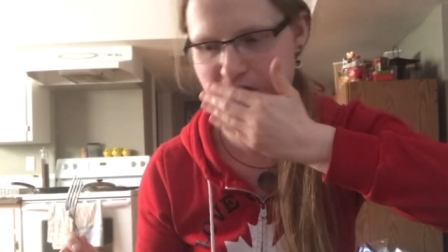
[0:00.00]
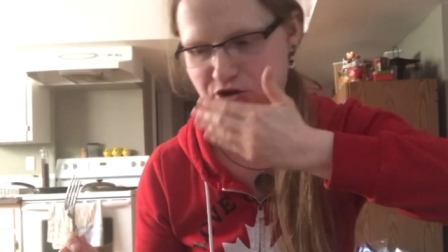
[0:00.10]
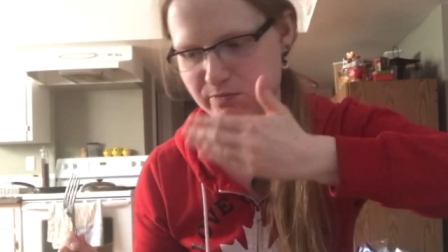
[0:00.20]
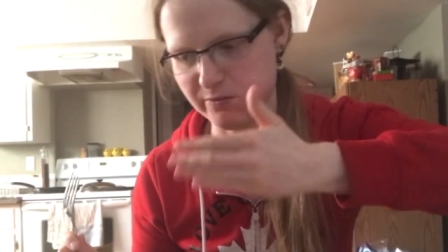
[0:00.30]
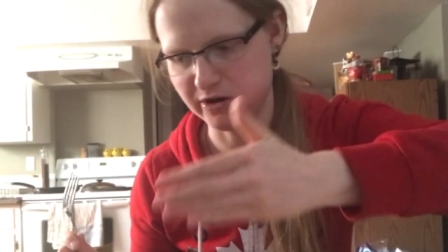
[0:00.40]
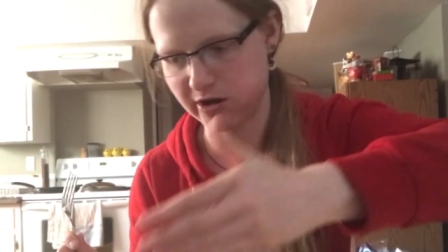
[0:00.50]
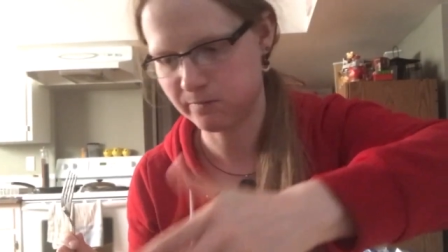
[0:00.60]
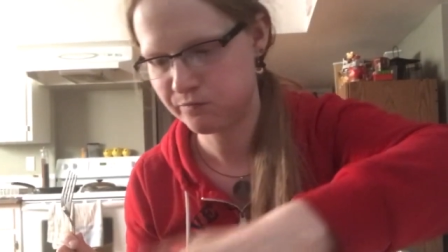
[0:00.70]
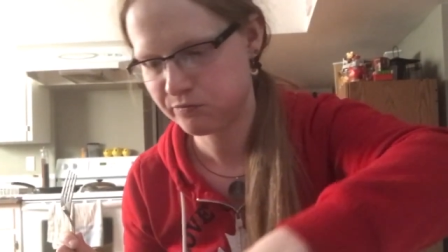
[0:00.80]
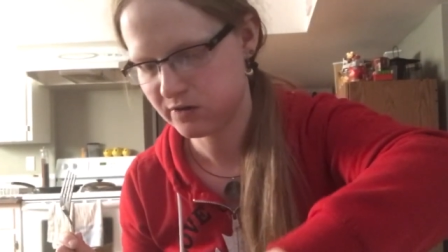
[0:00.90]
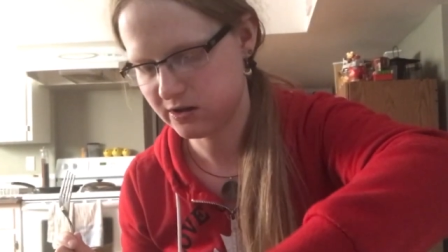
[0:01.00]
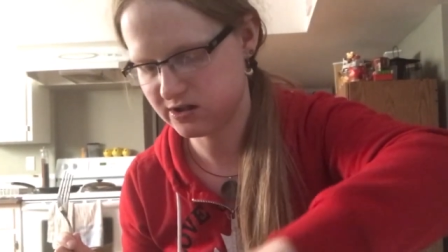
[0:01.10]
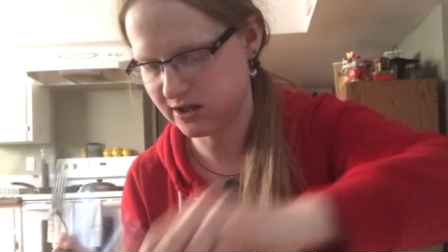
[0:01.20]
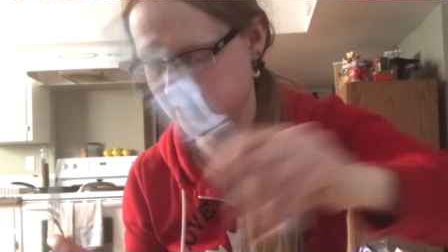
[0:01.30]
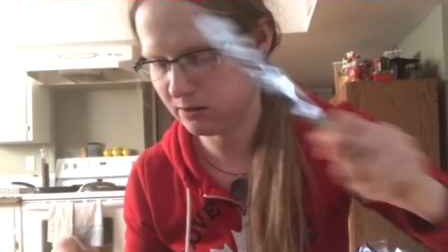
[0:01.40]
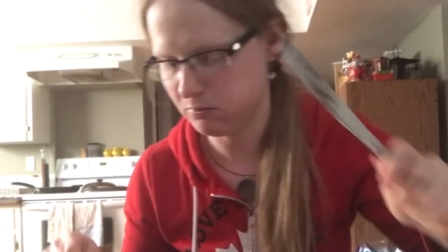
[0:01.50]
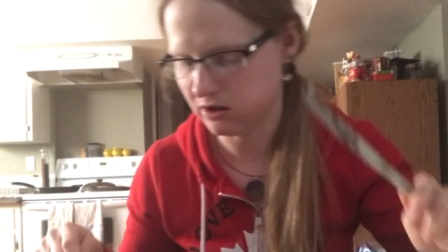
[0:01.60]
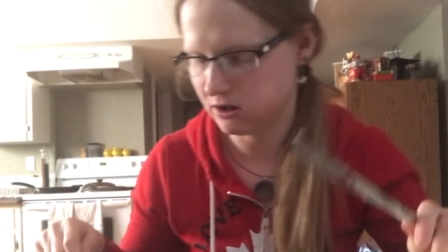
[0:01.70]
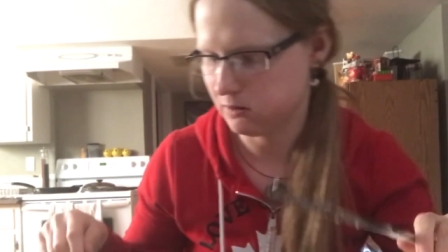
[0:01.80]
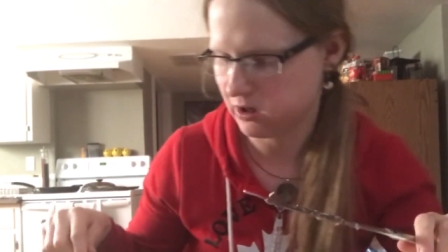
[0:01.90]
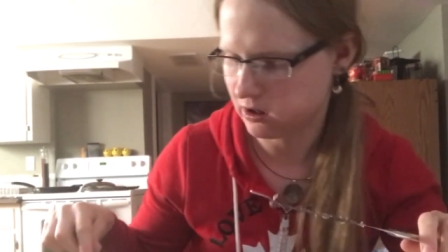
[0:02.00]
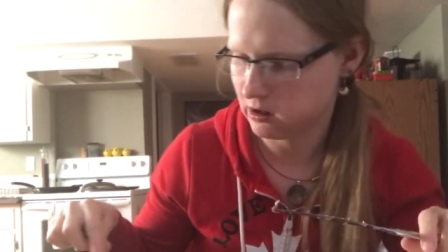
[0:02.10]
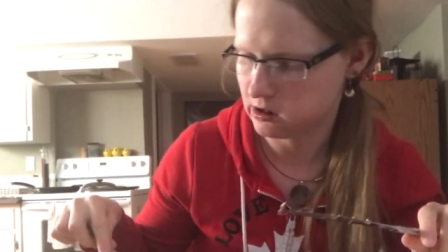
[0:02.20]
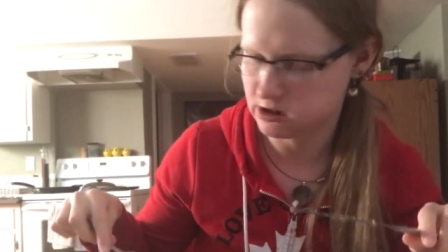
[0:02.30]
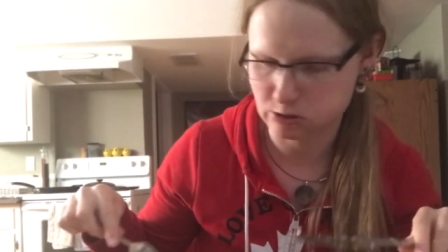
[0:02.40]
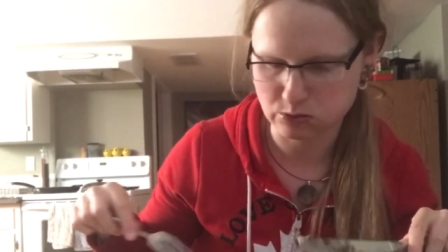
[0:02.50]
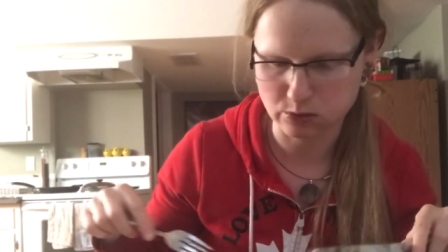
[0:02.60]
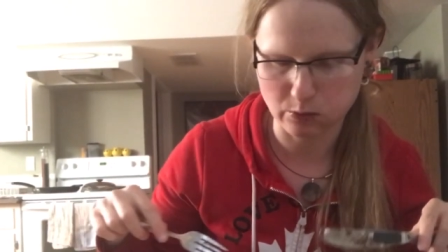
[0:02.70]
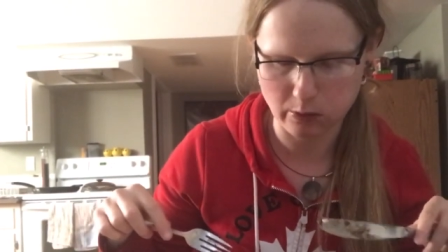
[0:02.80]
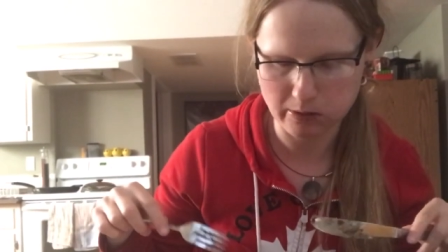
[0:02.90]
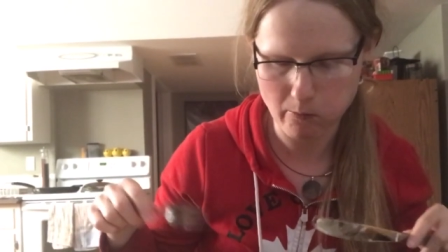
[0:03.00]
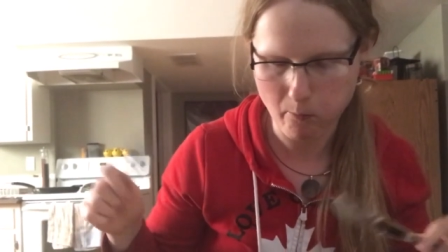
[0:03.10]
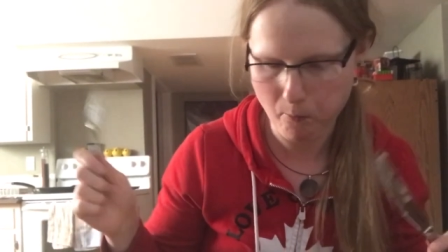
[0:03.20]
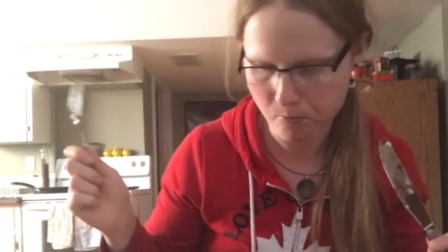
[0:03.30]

I just bit my tongue. Slightly melted in my car because it was really warm out.